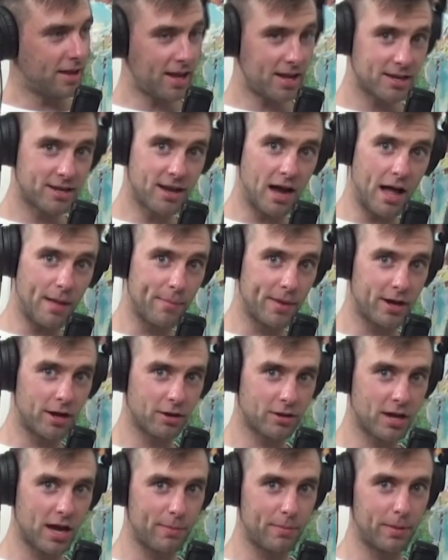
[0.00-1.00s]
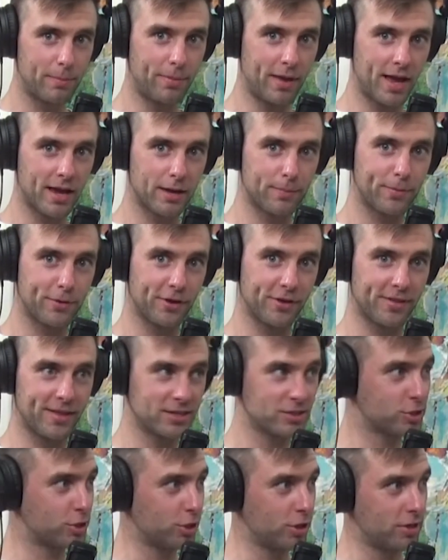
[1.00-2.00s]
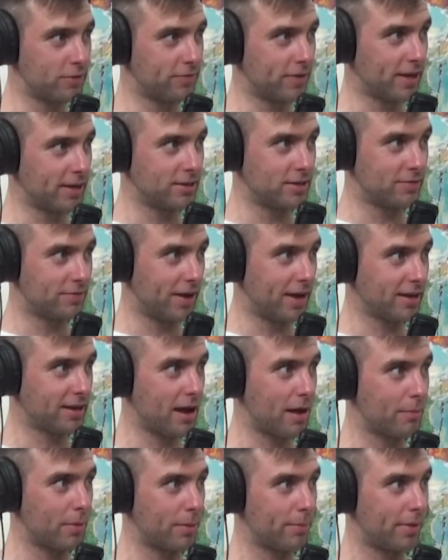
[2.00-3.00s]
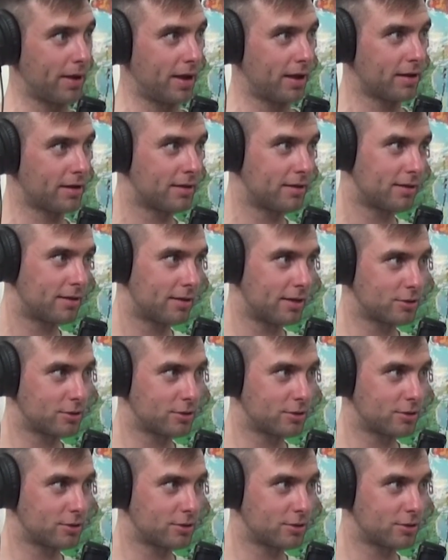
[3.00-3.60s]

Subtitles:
Hey, comment. I'll comment back. Apparently that's good if I comment back.